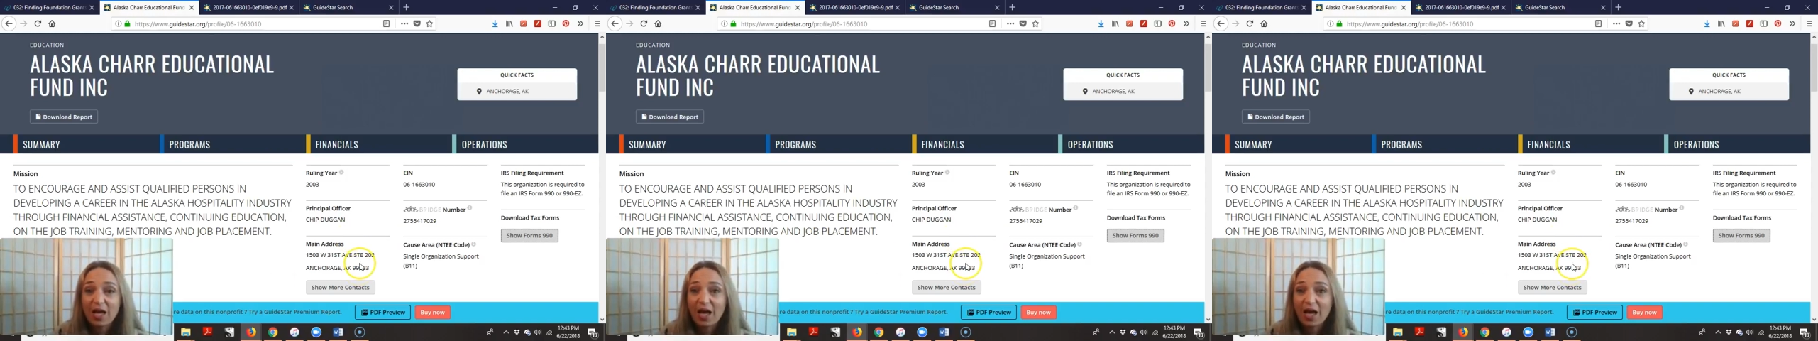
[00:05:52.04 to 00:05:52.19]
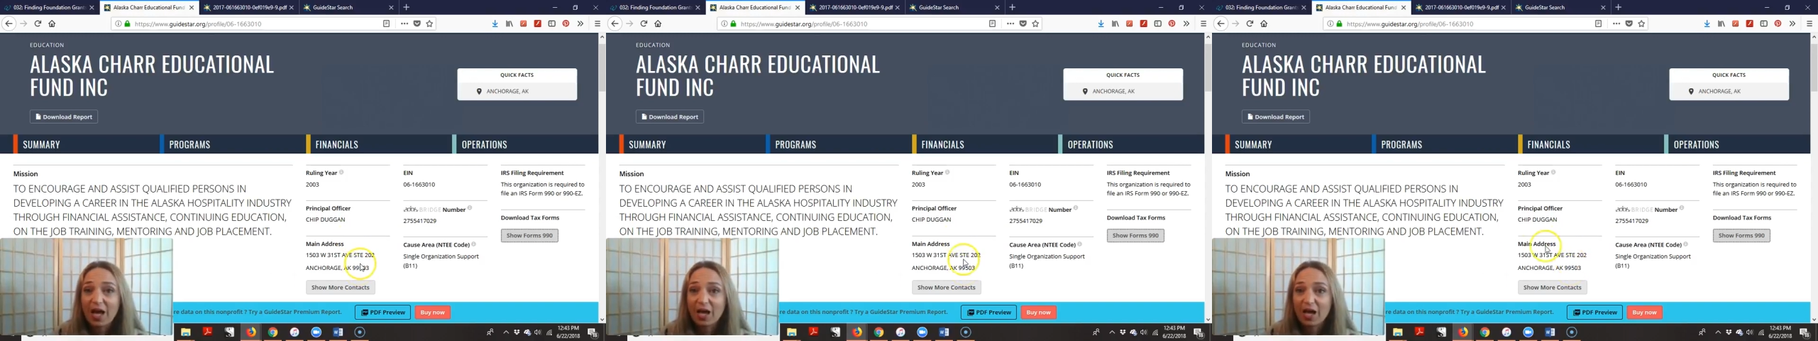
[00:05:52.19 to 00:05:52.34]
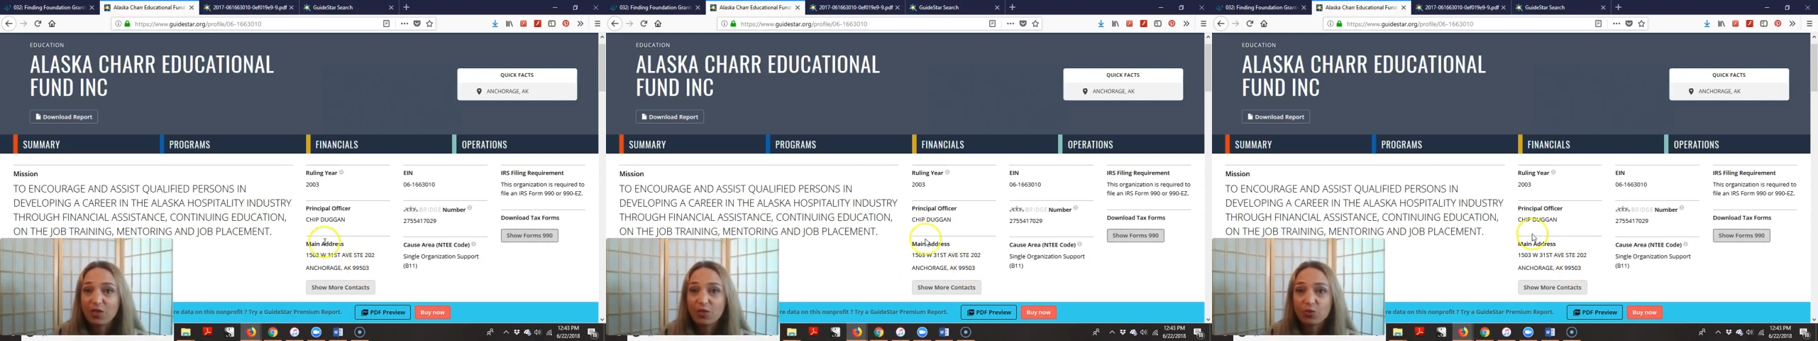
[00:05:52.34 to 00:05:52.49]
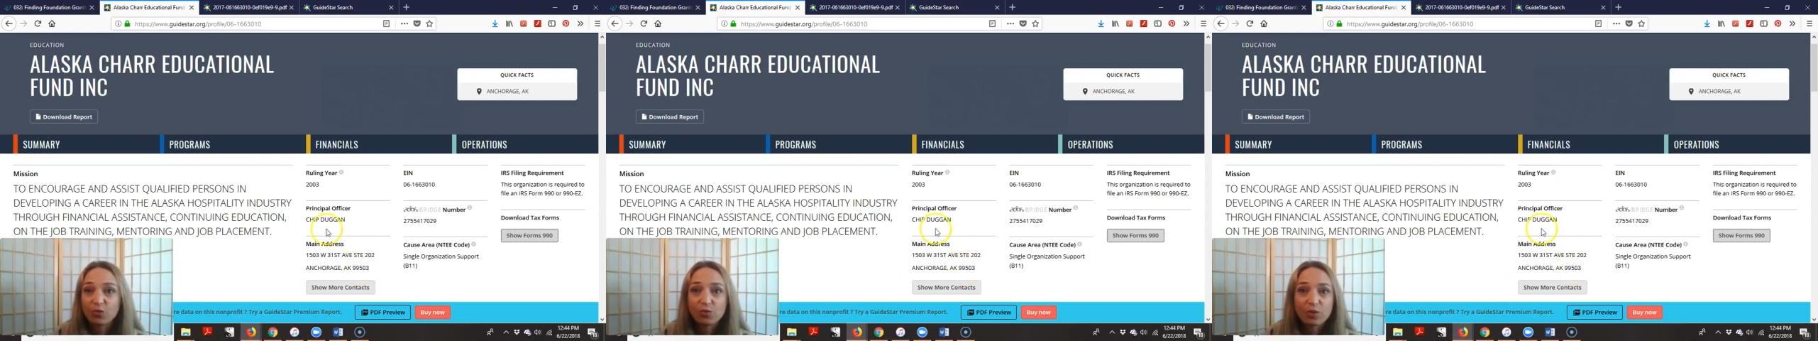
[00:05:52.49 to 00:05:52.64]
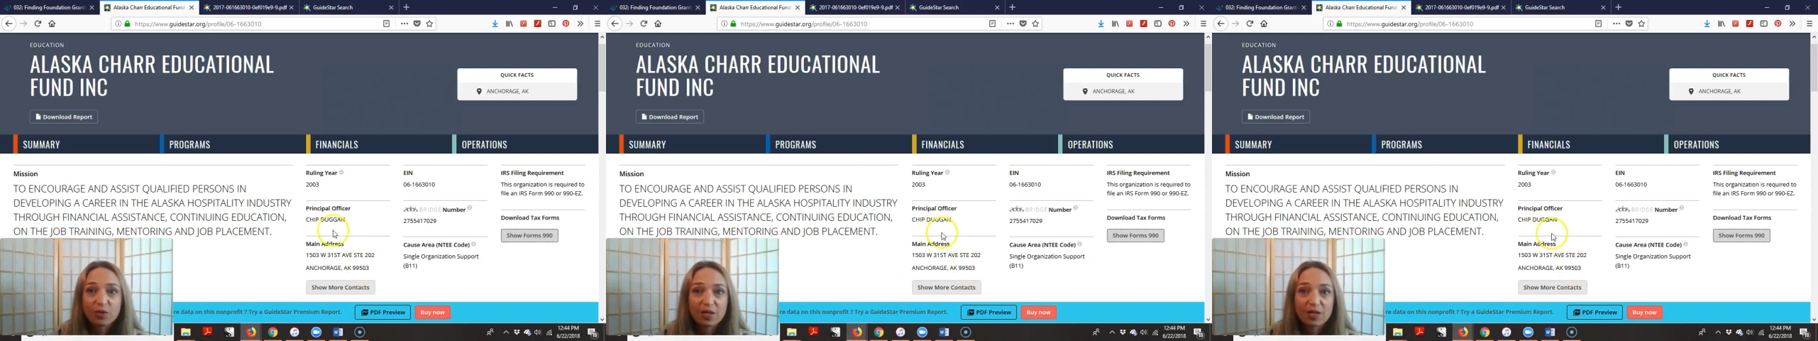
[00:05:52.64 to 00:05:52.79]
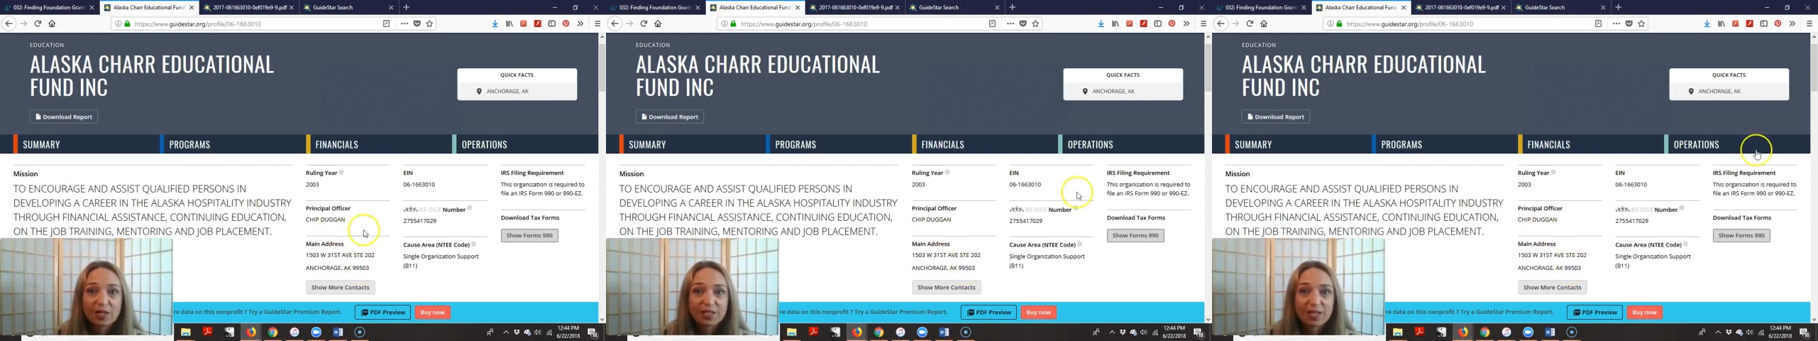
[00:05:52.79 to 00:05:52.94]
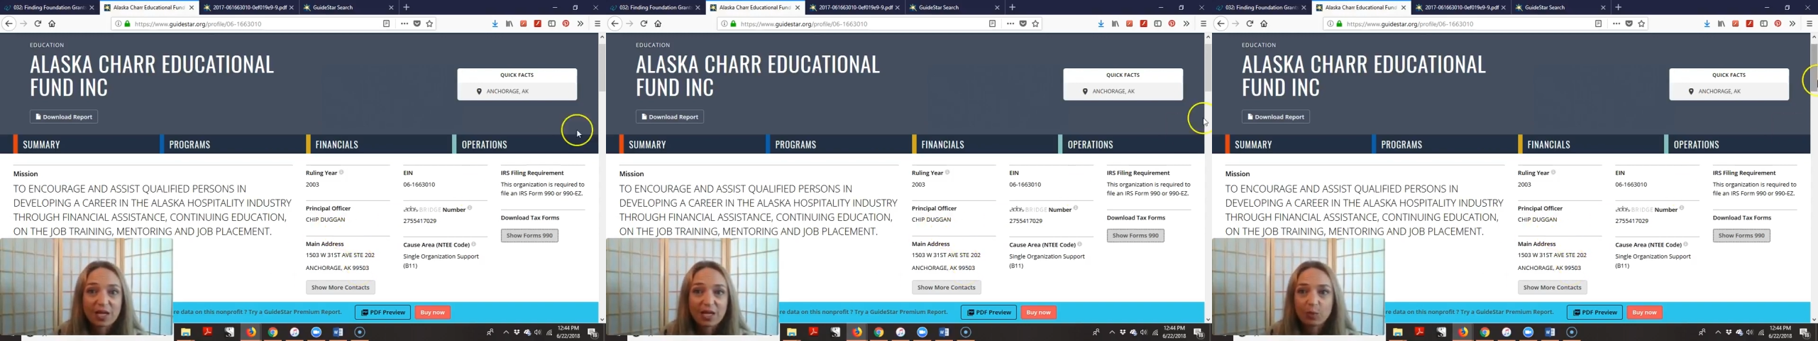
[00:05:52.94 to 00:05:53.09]
and through
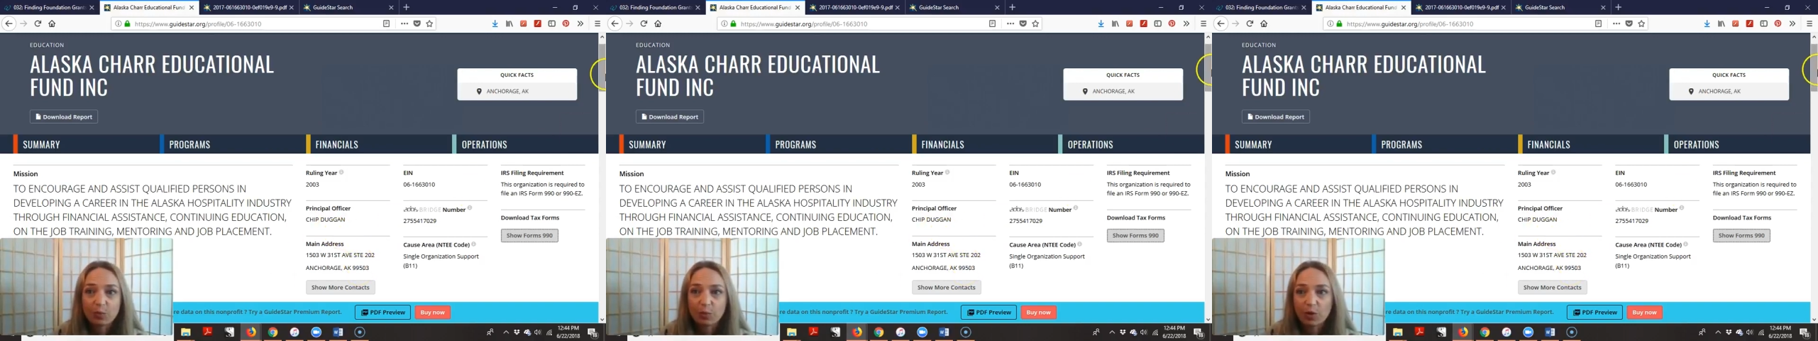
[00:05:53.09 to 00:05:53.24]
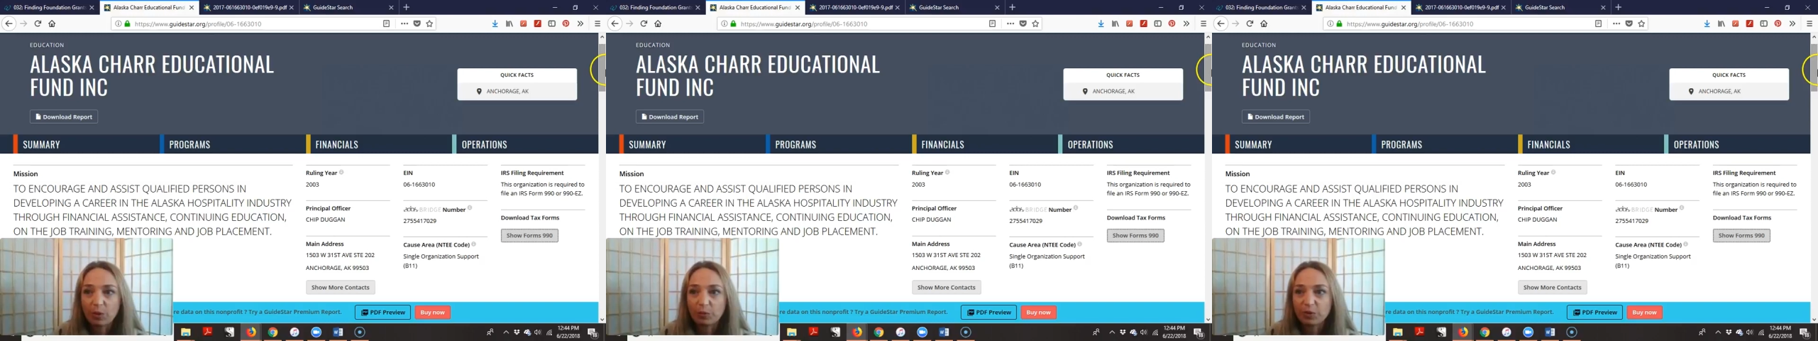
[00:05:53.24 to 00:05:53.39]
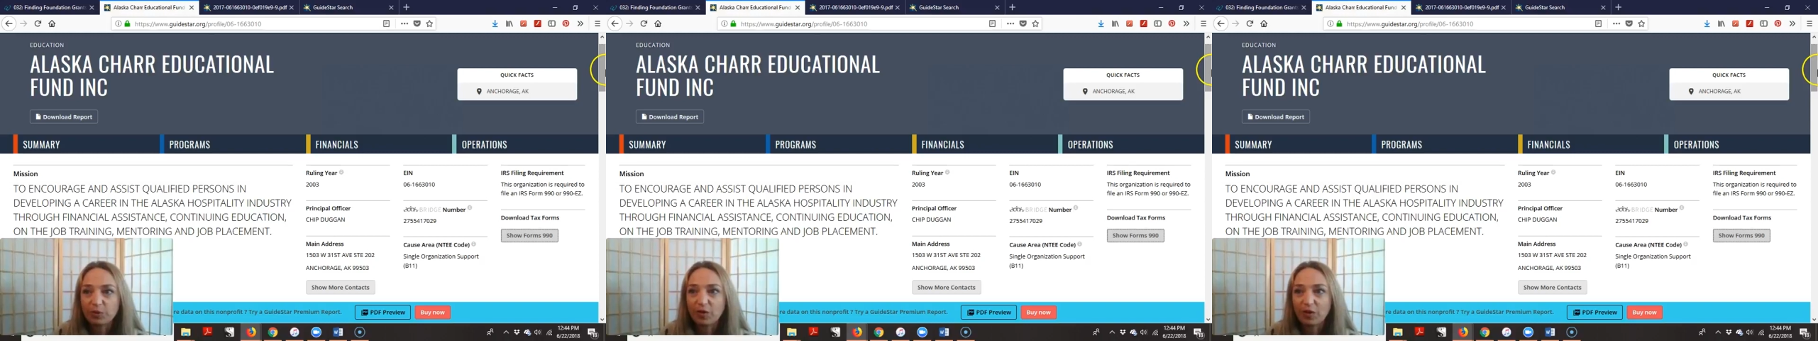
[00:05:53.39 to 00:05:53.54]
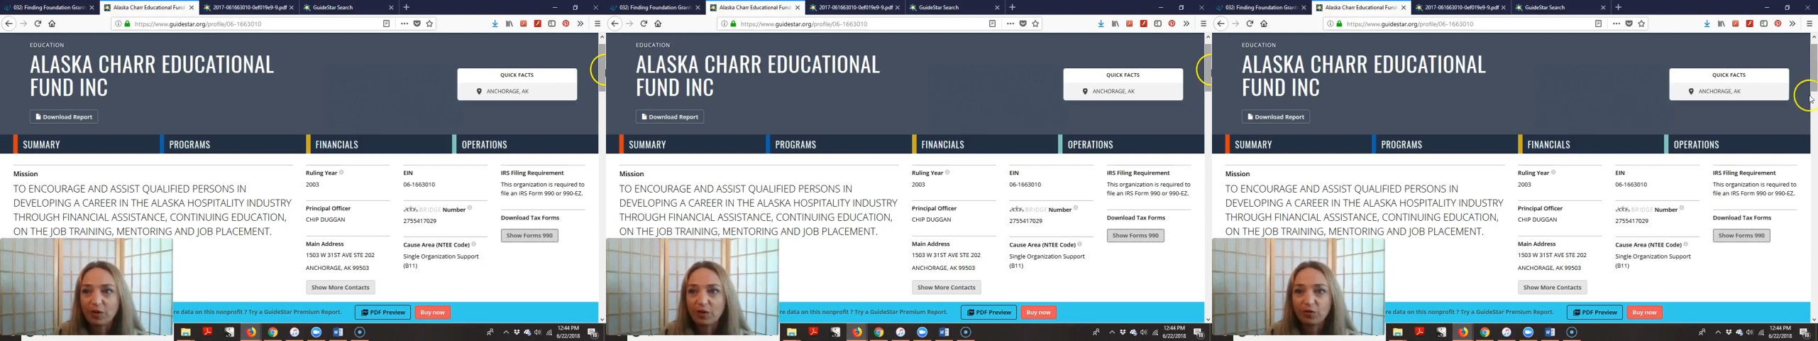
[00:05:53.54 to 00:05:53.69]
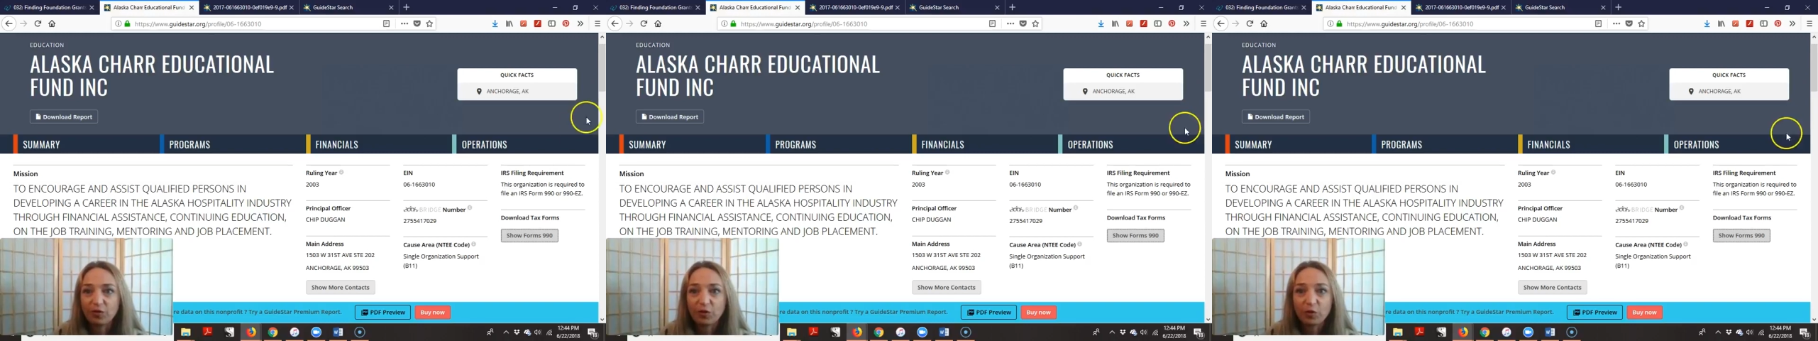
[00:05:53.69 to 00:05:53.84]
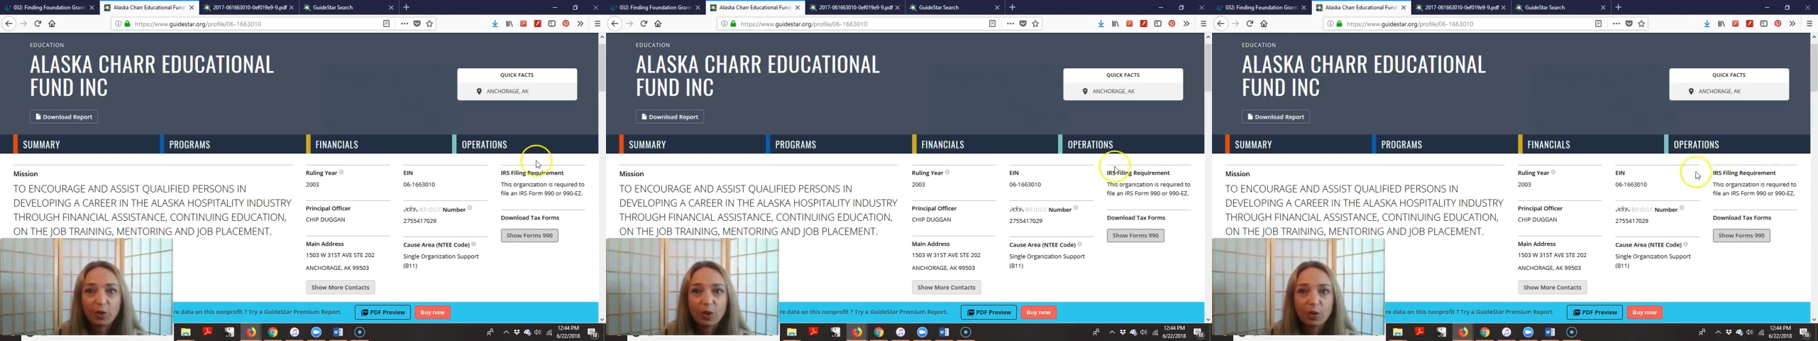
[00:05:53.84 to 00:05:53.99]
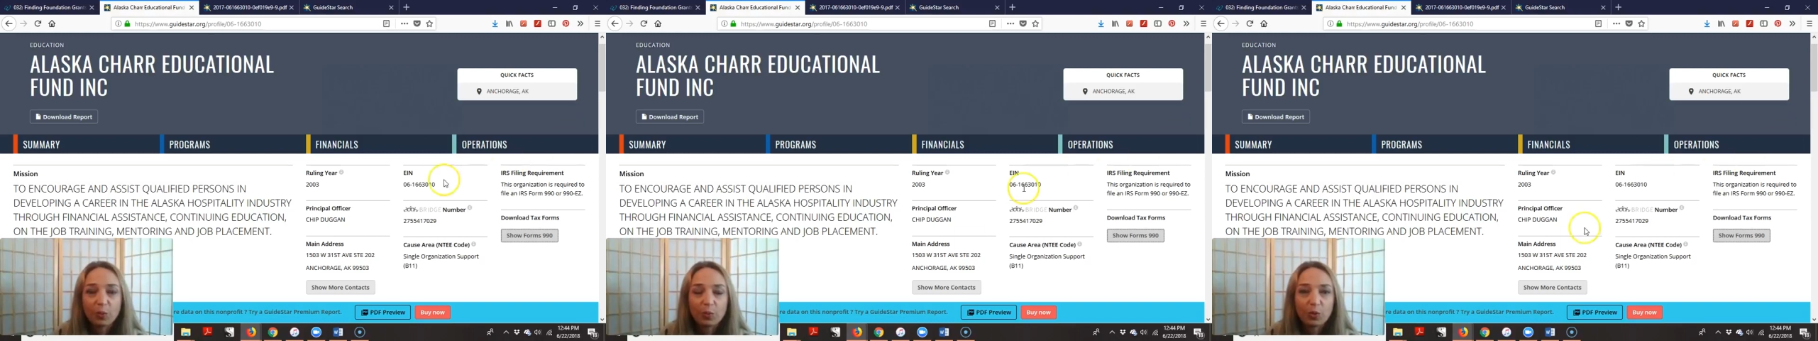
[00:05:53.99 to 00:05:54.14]
this, I can probably find the
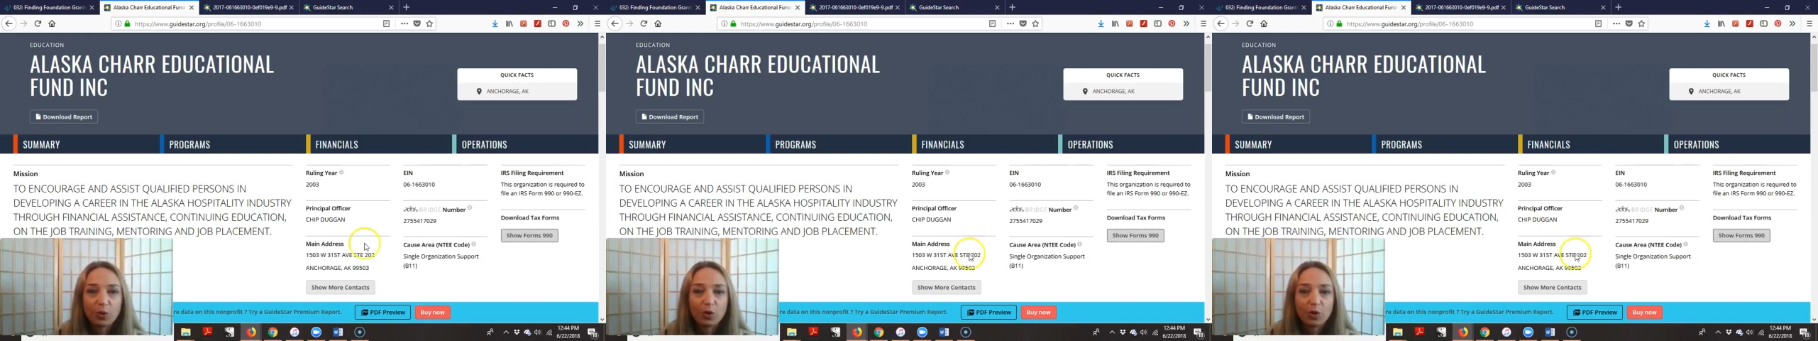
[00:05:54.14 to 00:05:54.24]
phone number,